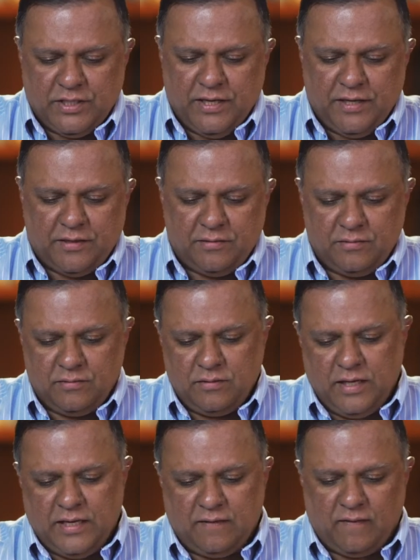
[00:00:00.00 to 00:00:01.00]
take
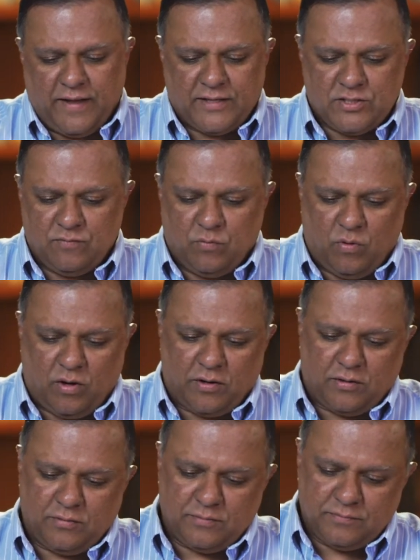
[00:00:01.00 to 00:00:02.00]
a glass of
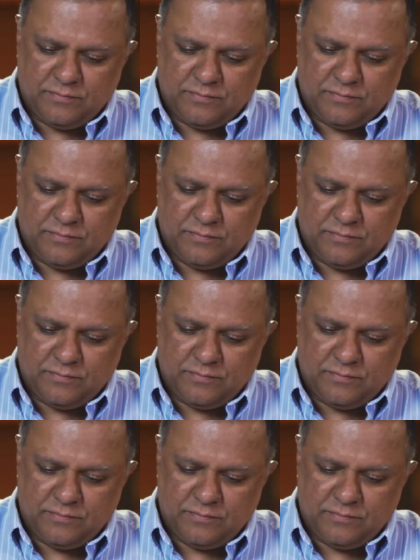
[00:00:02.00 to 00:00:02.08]
water,